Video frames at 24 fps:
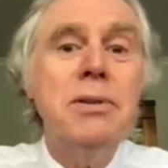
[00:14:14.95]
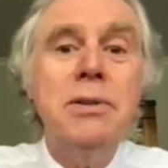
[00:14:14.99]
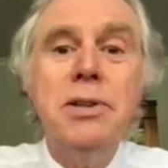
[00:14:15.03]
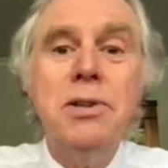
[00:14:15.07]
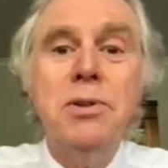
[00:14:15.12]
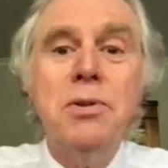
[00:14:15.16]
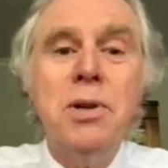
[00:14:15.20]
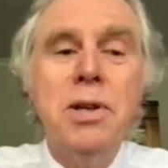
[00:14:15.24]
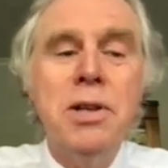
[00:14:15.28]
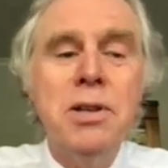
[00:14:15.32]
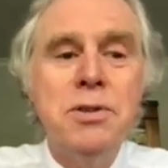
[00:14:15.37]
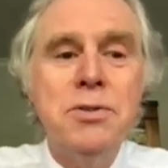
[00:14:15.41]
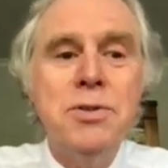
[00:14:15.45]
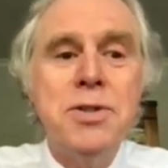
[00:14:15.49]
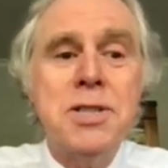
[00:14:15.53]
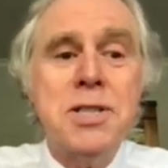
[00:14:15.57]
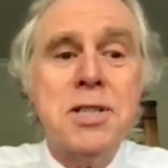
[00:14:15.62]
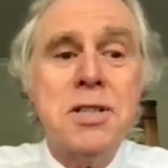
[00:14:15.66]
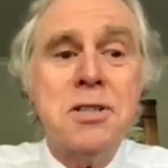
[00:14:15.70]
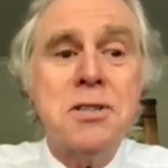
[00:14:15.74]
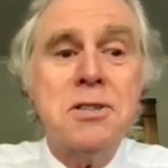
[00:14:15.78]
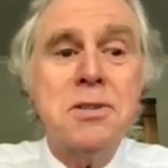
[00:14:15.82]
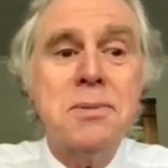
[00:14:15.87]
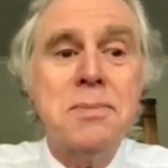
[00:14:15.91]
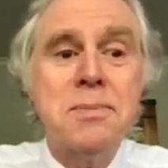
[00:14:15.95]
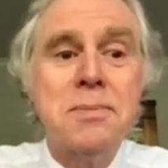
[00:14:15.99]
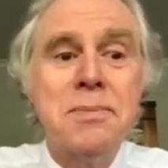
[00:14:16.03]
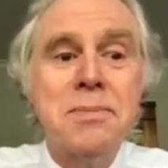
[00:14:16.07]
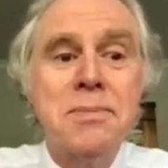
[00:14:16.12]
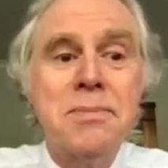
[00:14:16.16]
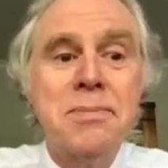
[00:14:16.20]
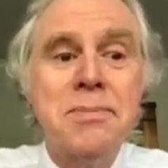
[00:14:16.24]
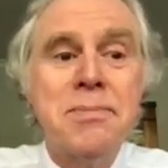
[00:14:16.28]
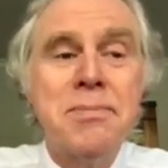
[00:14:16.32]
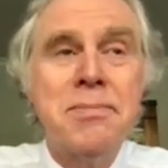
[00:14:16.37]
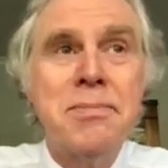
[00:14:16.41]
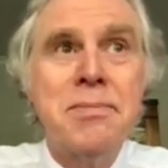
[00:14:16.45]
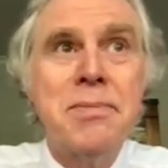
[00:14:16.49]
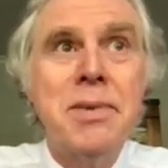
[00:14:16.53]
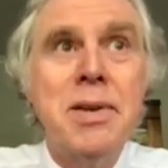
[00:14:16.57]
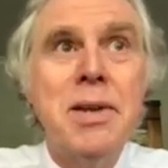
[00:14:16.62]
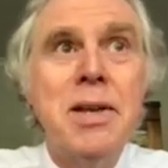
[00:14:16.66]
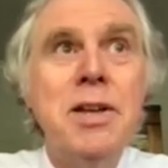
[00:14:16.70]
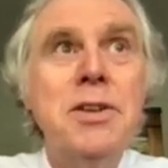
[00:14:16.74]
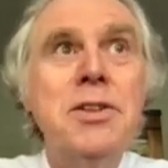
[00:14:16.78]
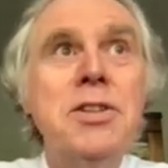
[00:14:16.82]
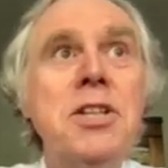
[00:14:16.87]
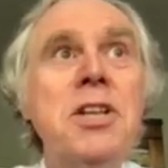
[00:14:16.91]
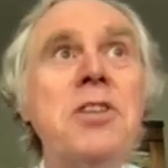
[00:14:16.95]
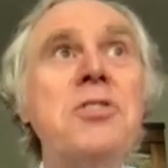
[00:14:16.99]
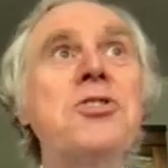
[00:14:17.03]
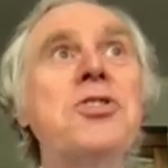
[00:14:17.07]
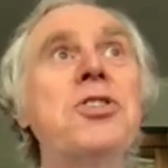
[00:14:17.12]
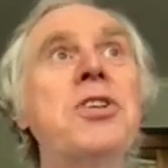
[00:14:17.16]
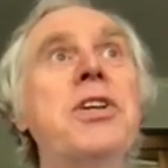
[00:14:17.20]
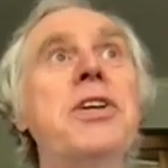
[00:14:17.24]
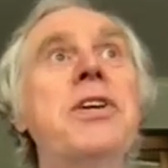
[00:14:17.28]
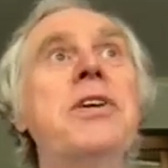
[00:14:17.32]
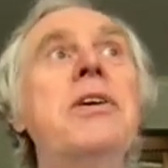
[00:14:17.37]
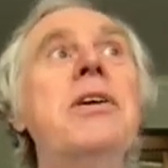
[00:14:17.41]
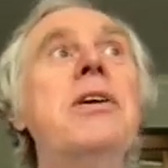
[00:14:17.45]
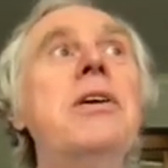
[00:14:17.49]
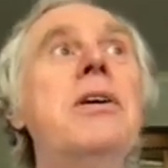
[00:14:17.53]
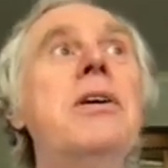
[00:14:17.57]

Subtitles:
nuclear physics. Essentially,